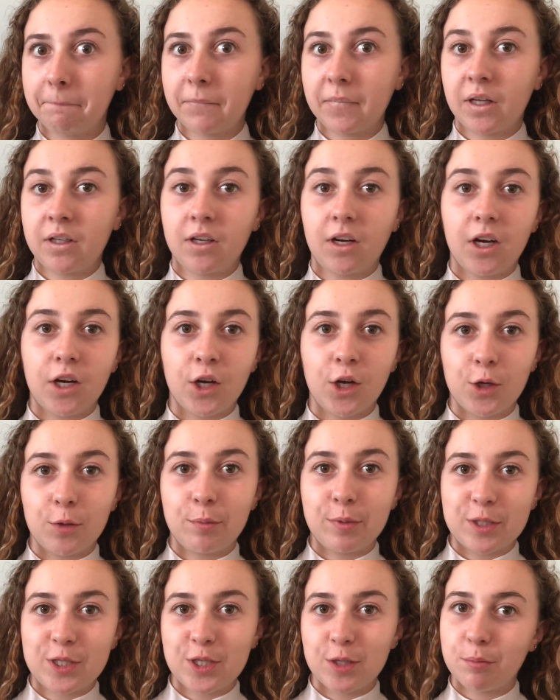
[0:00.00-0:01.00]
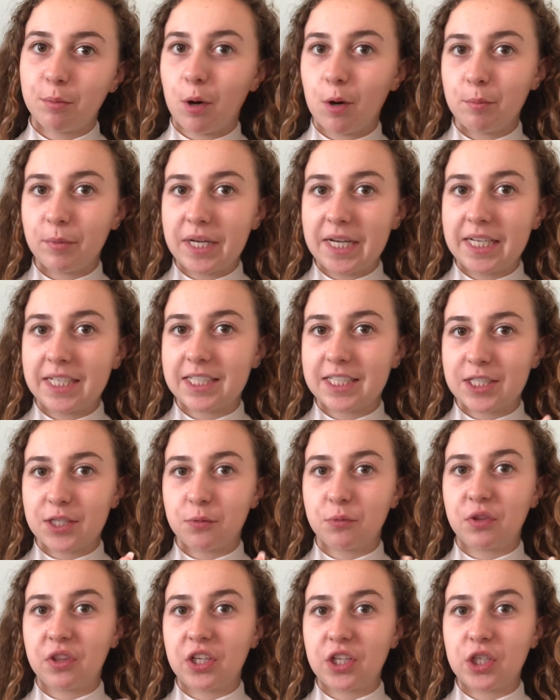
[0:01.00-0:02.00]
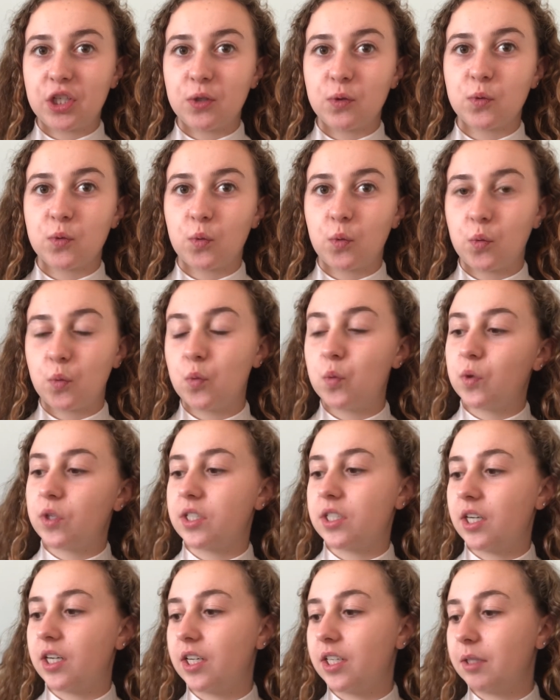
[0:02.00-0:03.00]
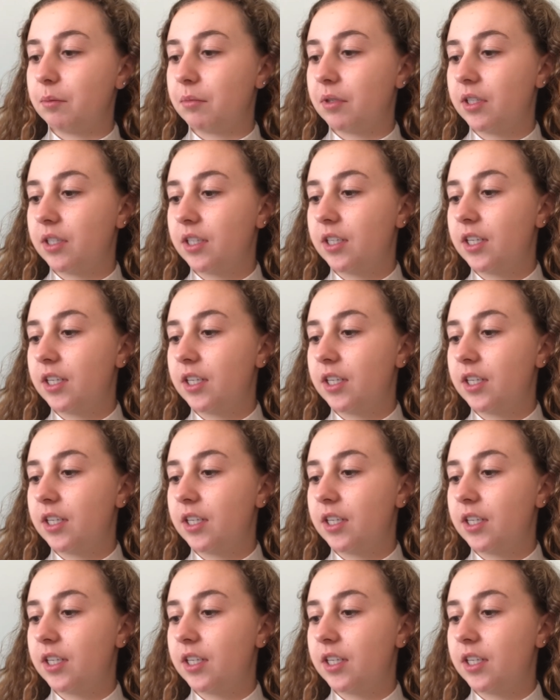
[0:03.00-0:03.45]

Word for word: I hope it's the pomade, it's the one that I use all the time.